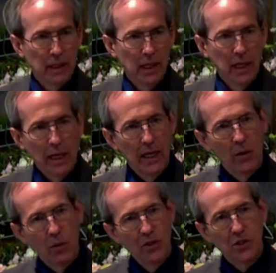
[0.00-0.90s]
And I
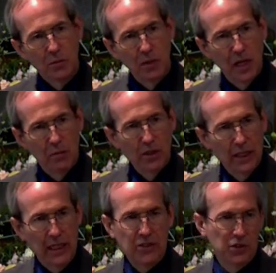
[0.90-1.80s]
want you to be able to
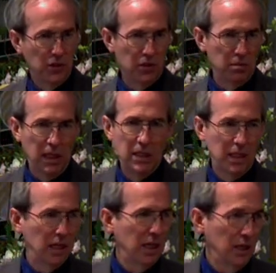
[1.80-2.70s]
get to and maintain
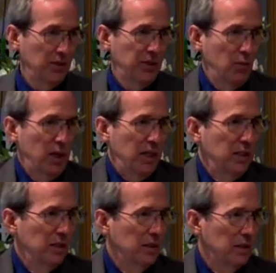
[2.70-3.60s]
a healthy weight.
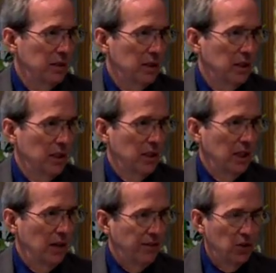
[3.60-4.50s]

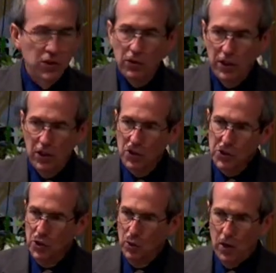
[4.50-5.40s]
If you're doing those two
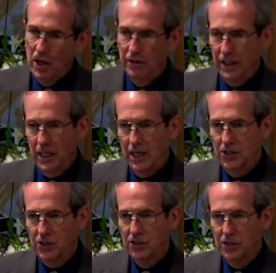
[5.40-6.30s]

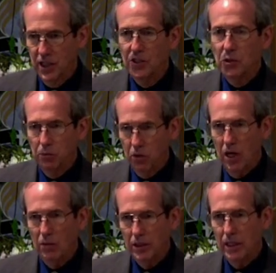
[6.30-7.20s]
qualifications, then you're
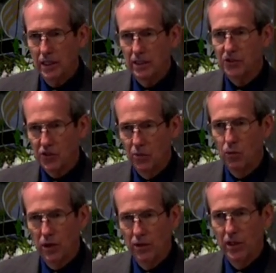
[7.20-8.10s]
probably eating
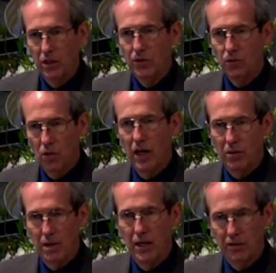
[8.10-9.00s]
somewhere near the right
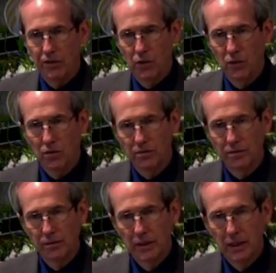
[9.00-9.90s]
amount of fuel.
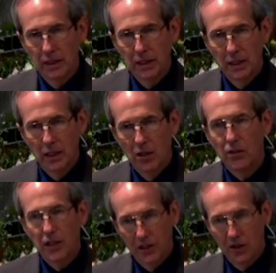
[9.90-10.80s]
On
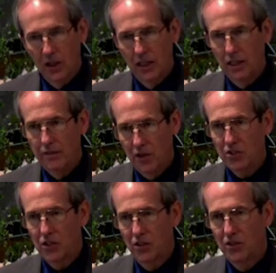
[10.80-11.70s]
the other hand, I've
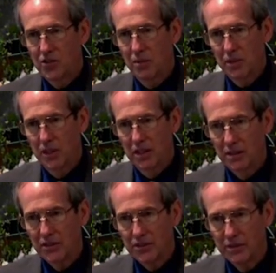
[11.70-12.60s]
also learned something else.